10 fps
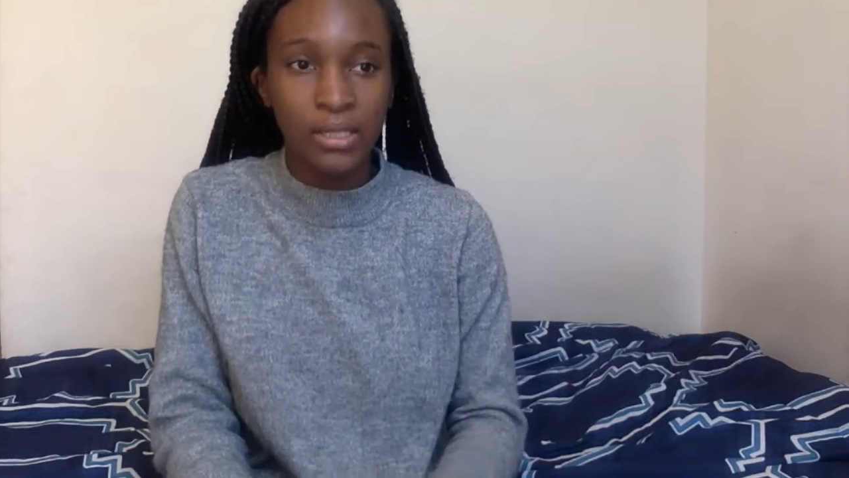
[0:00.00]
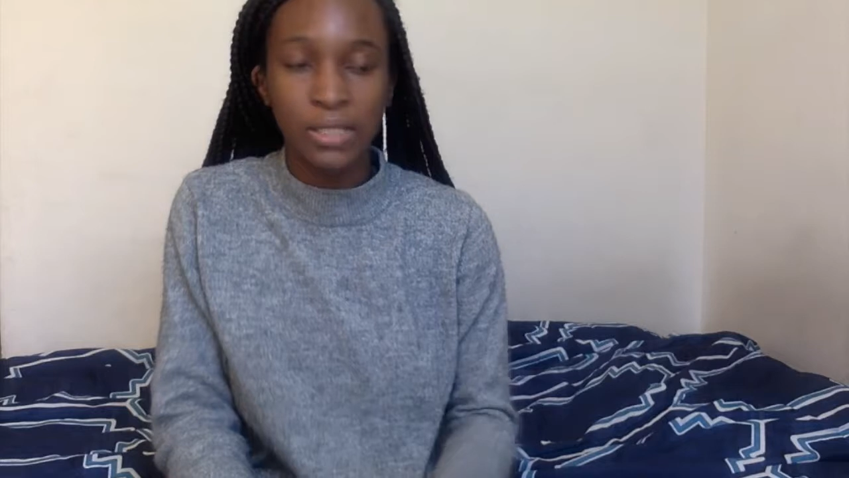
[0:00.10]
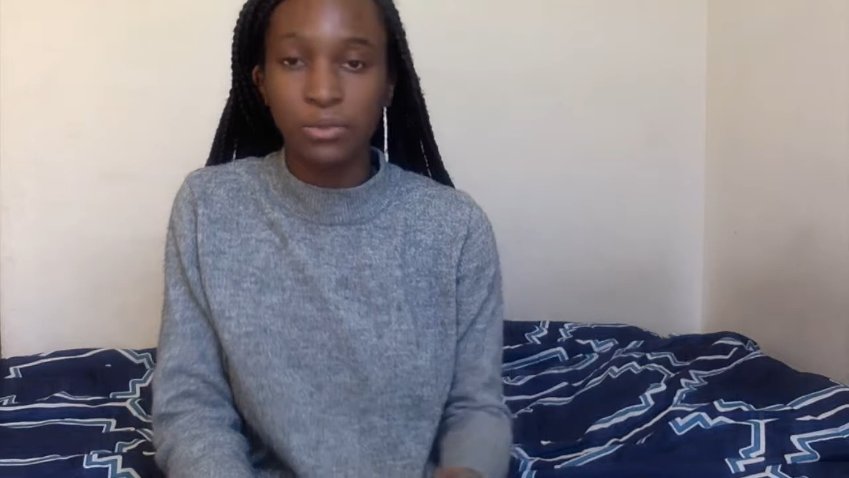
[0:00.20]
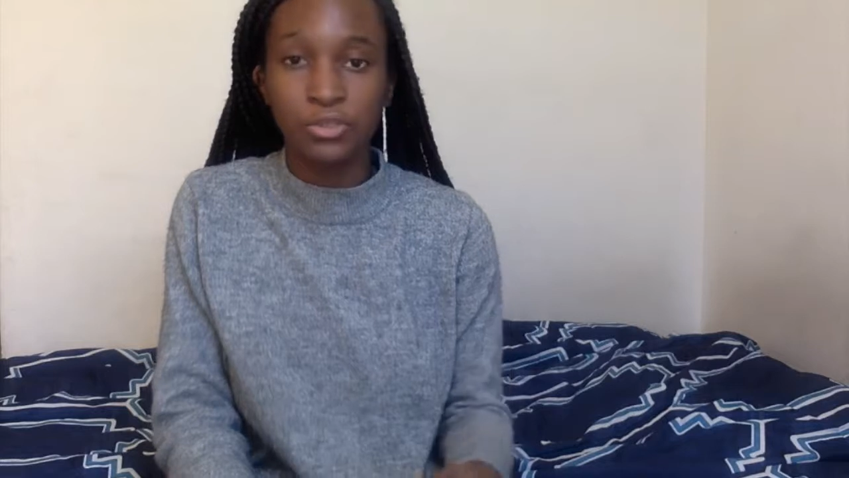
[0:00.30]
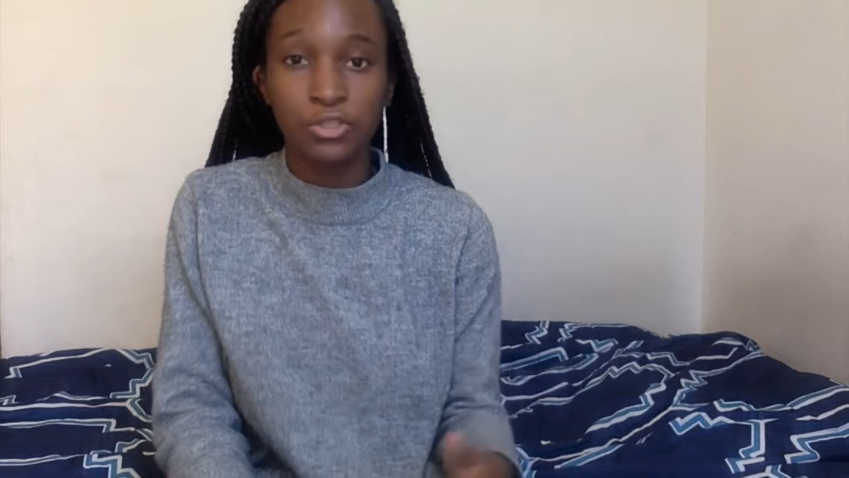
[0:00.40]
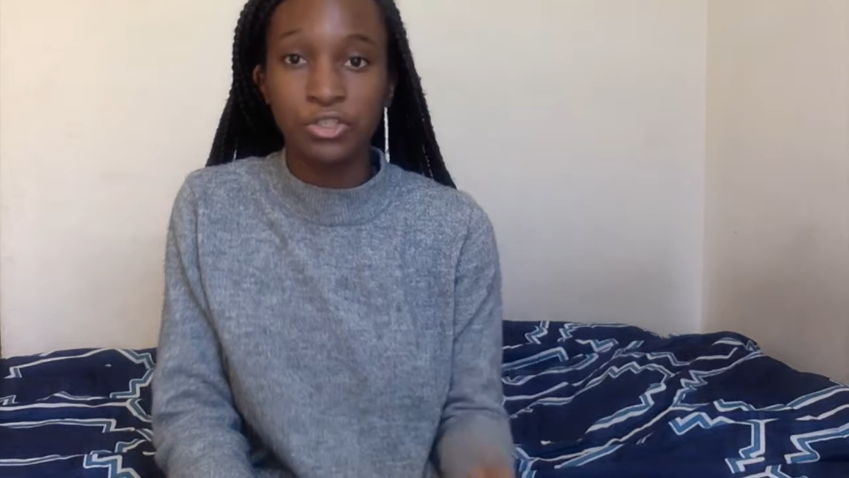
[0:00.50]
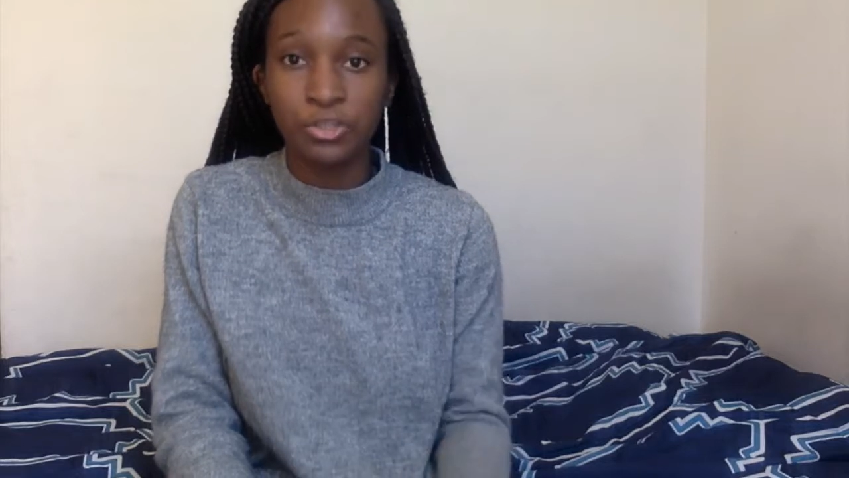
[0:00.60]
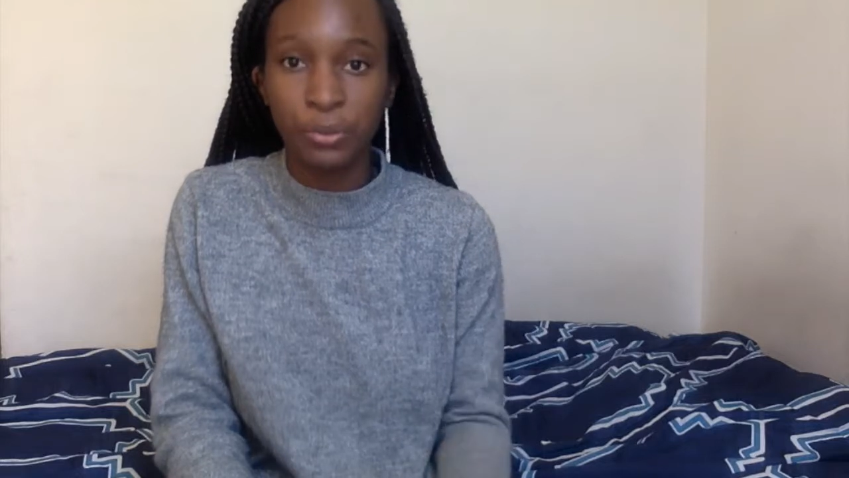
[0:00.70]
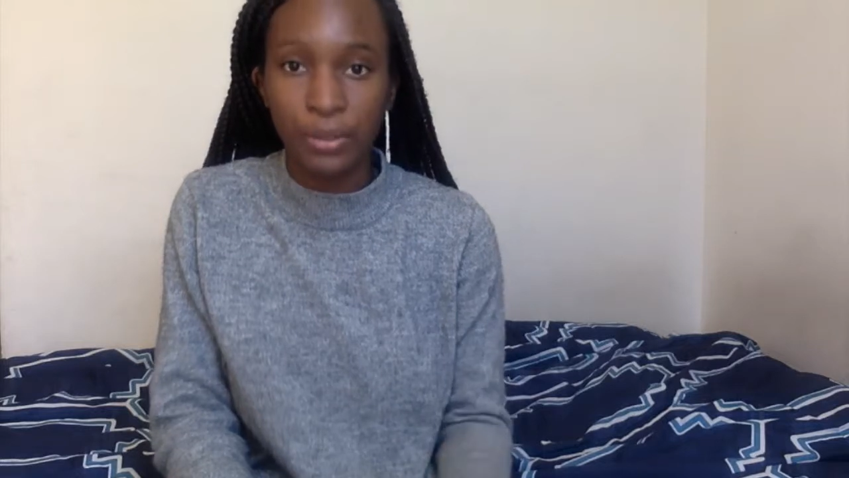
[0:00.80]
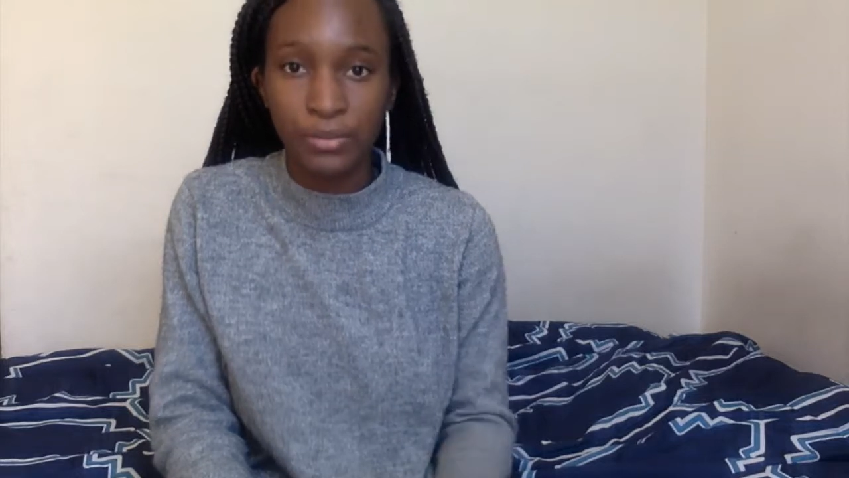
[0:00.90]
that they'll just
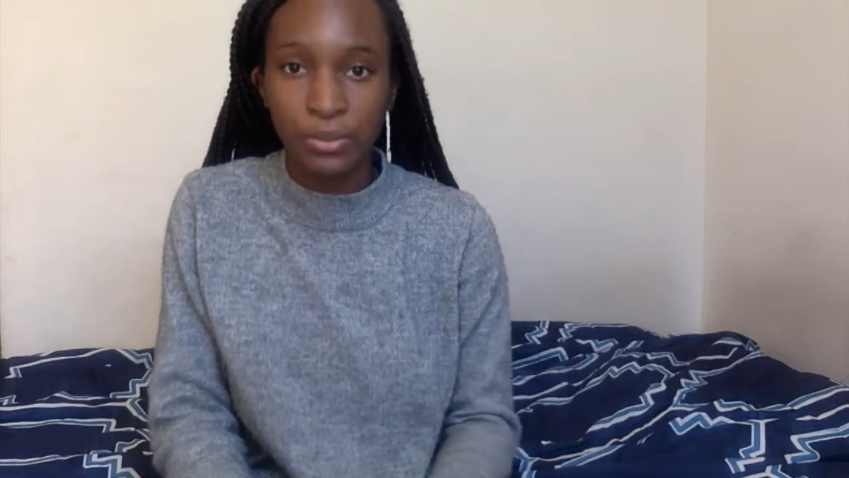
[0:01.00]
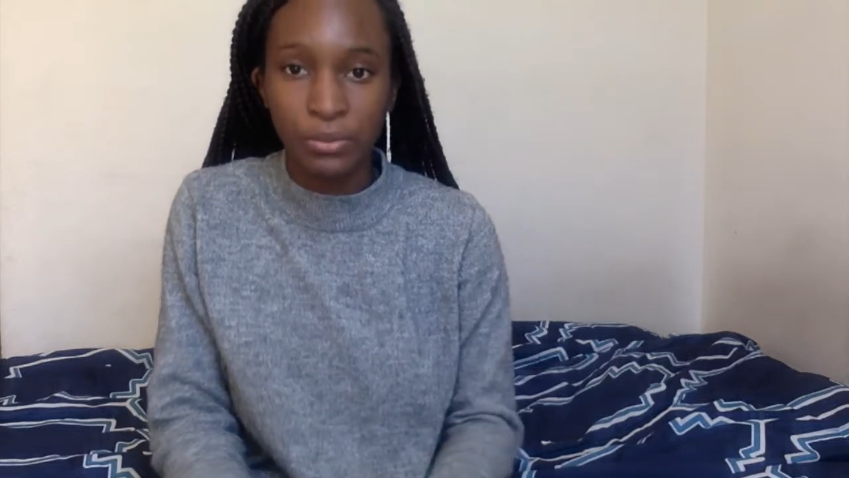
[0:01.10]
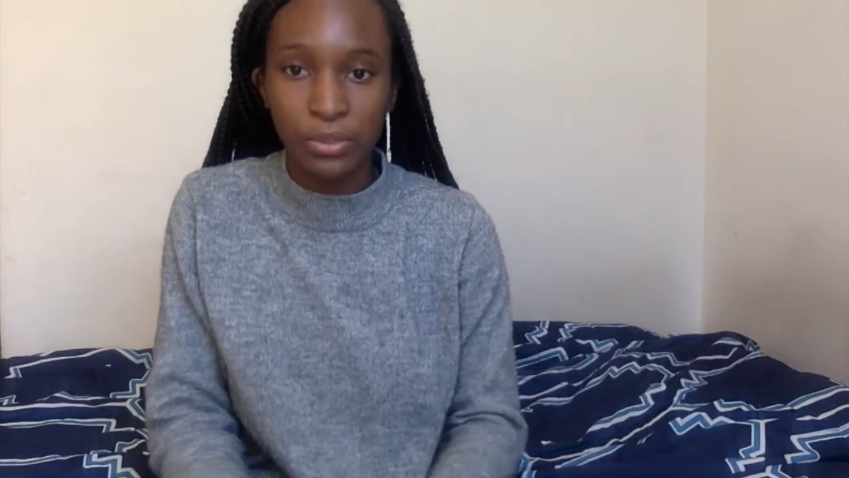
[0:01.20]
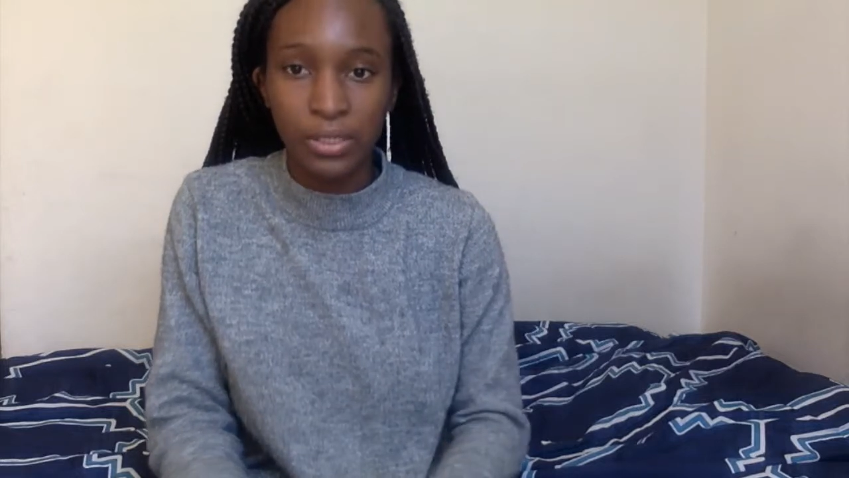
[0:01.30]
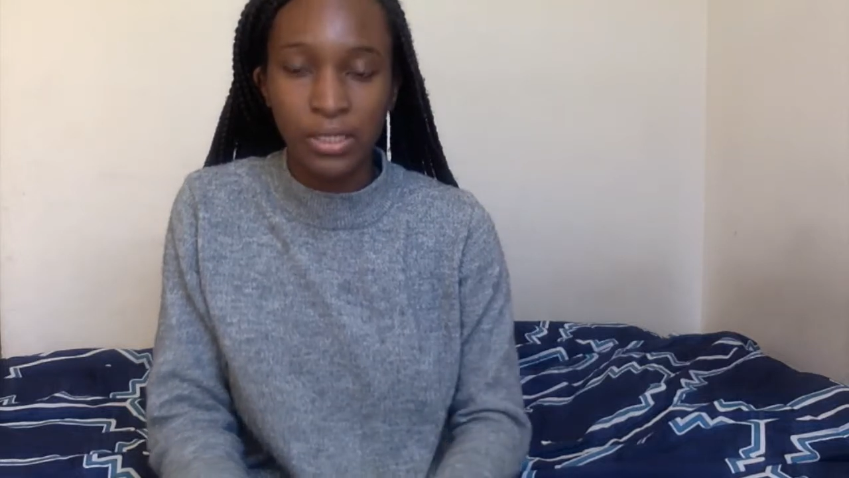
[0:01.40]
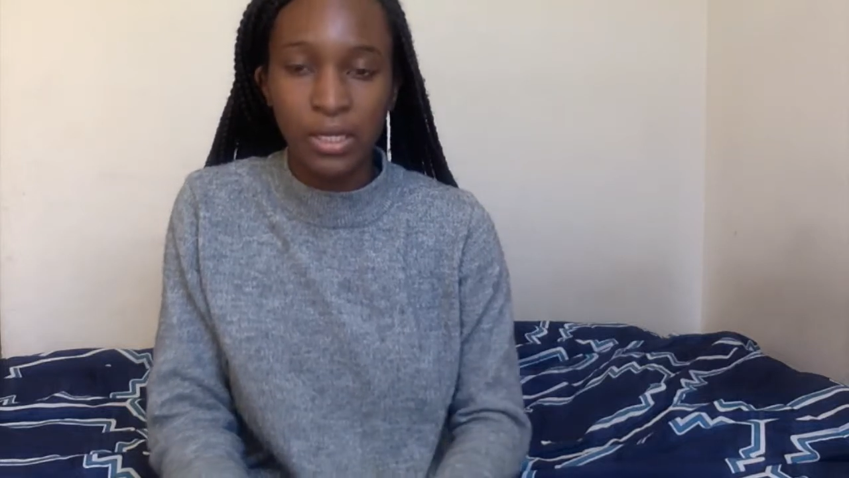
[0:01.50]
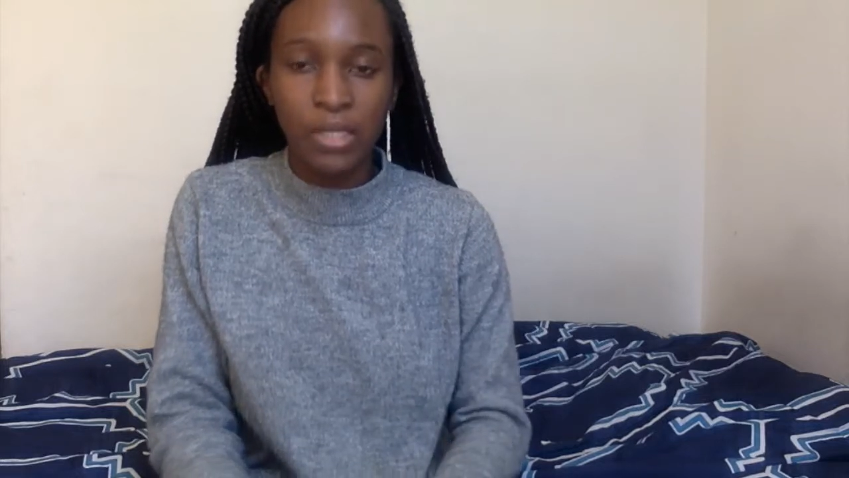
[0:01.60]
show up to work.